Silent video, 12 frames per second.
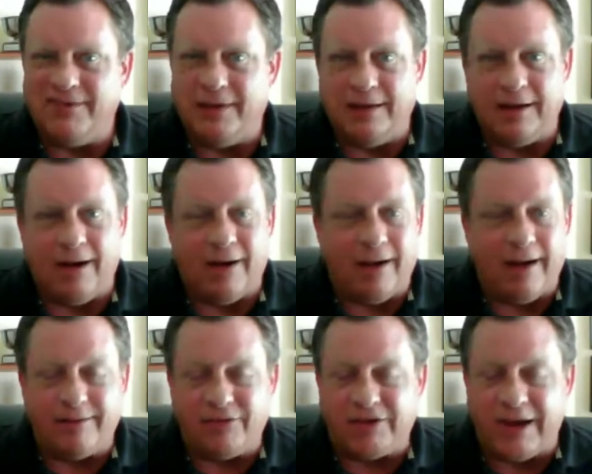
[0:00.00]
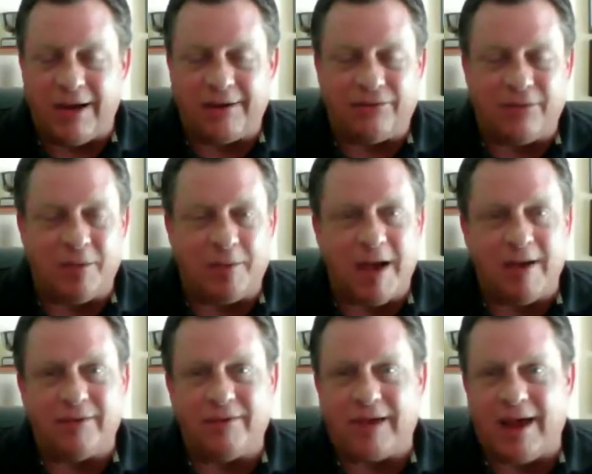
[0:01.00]
you know, shout it from the
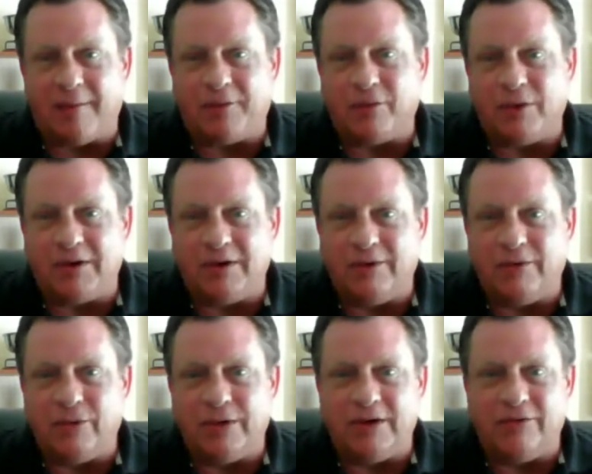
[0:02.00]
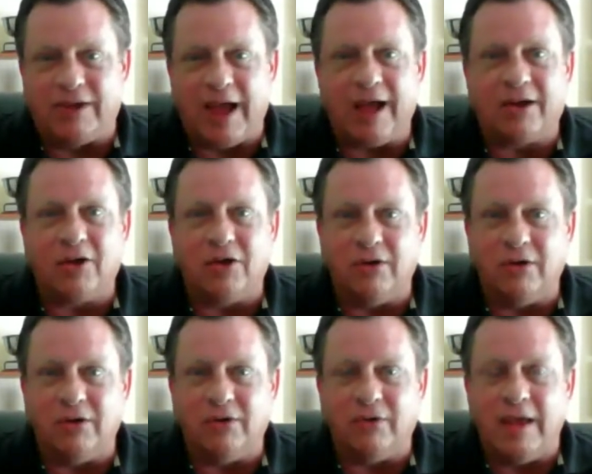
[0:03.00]
mountaintops when you've got good
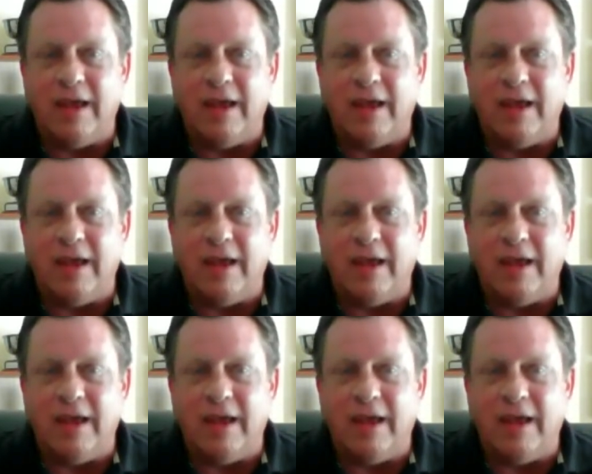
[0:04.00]
news,